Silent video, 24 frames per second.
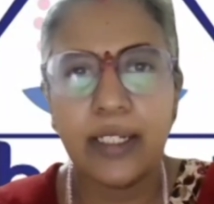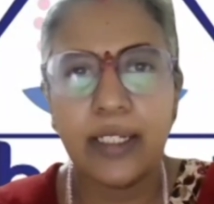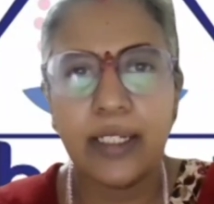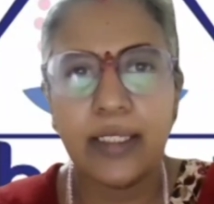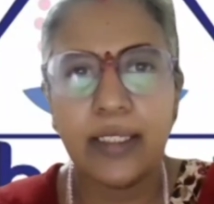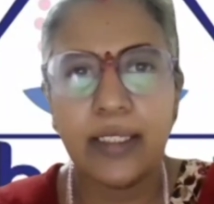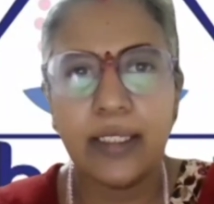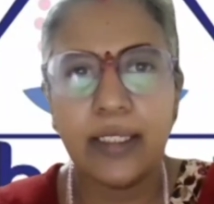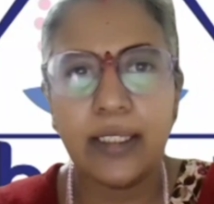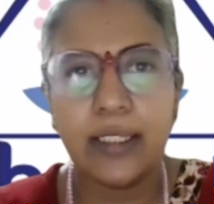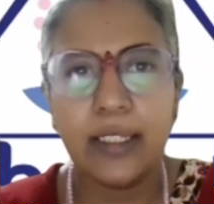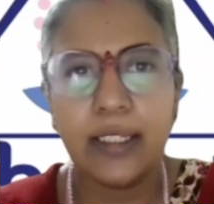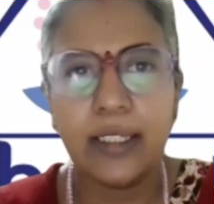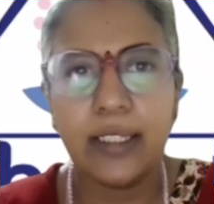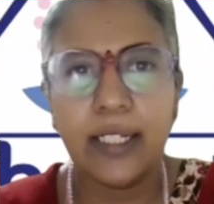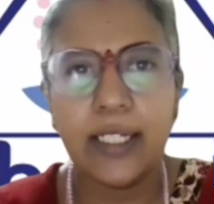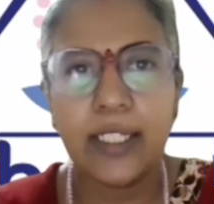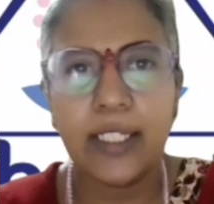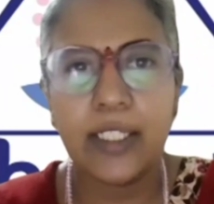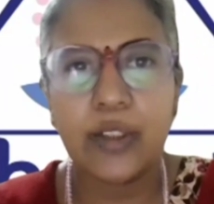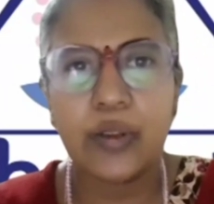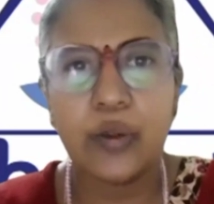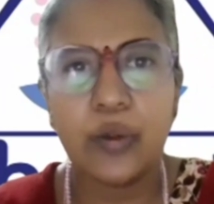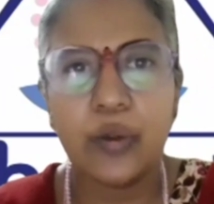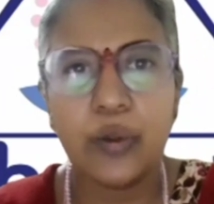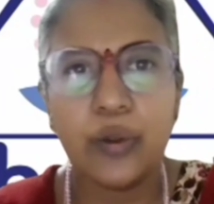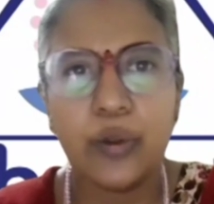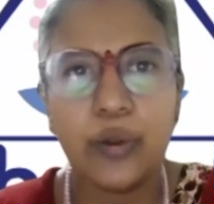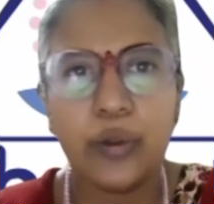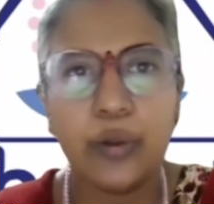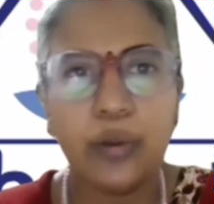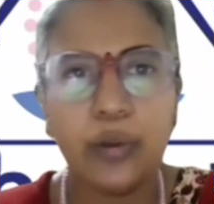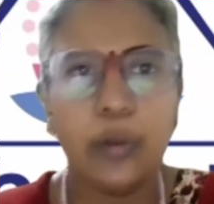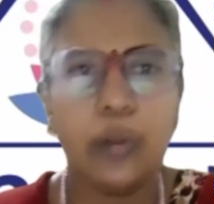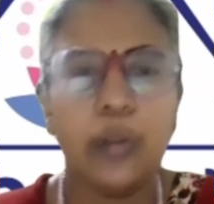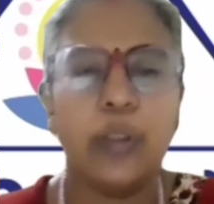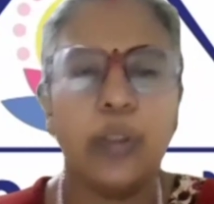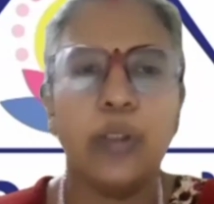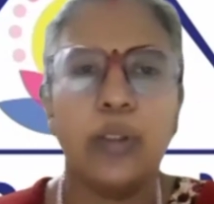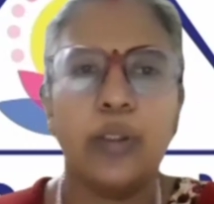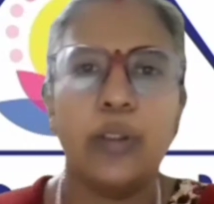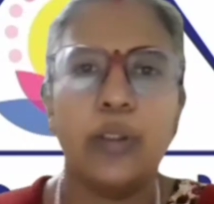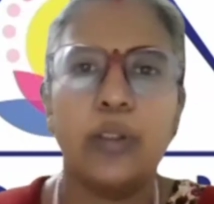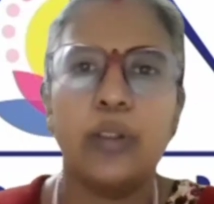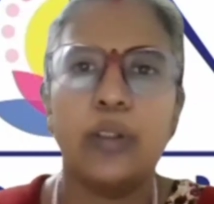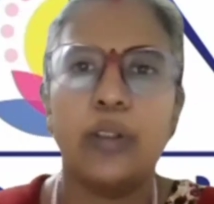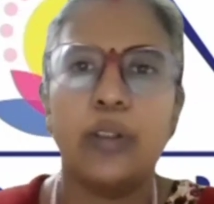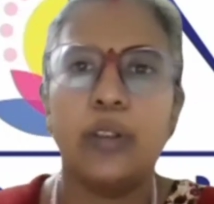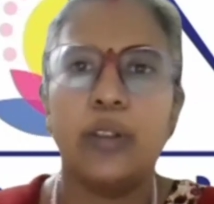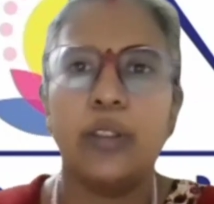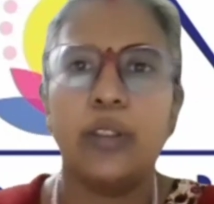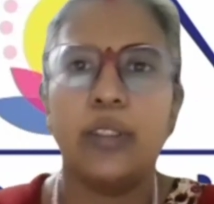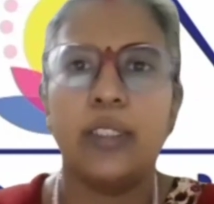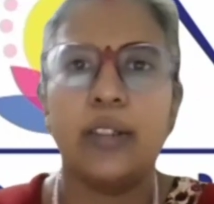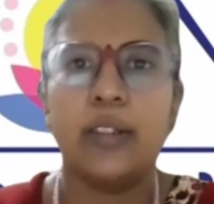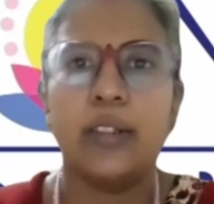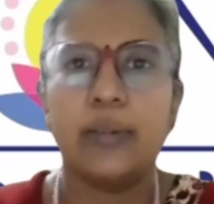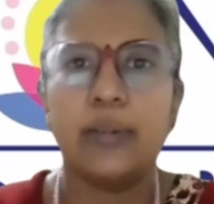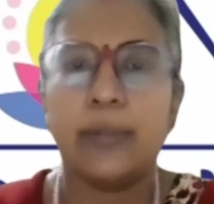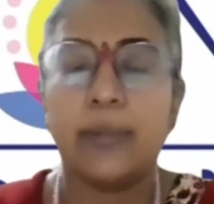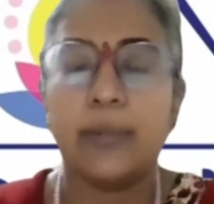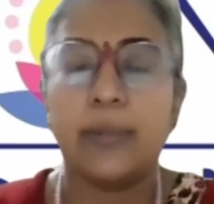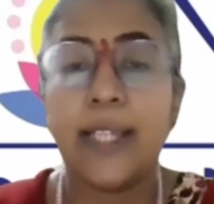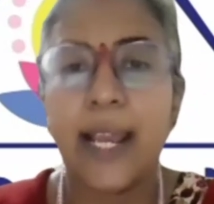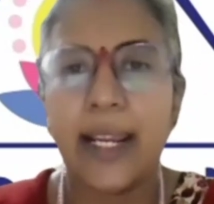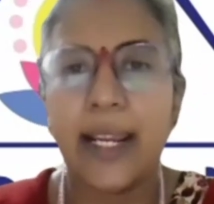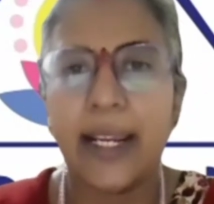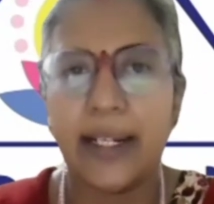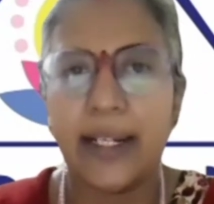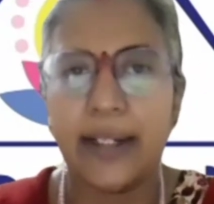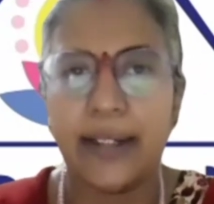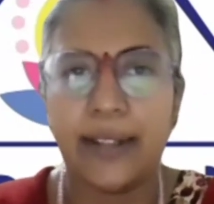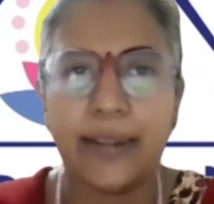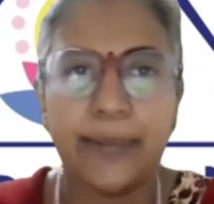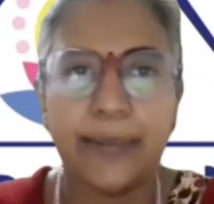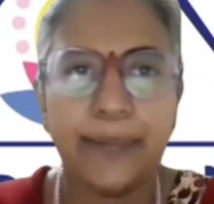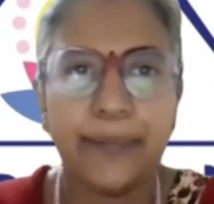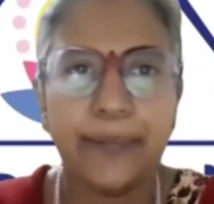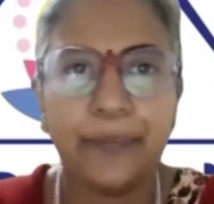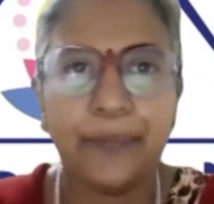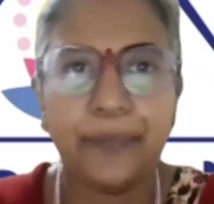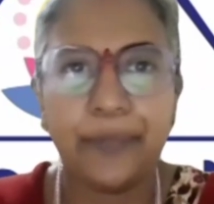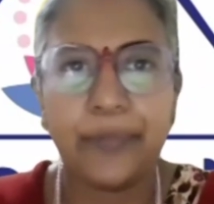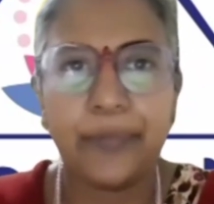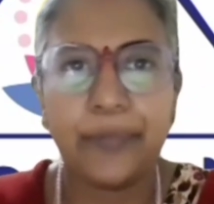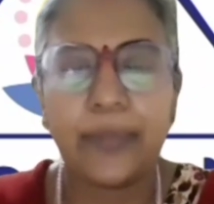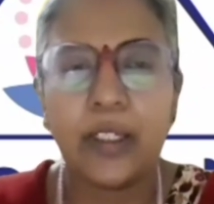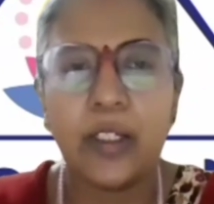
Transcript: After that, let's go to the diet.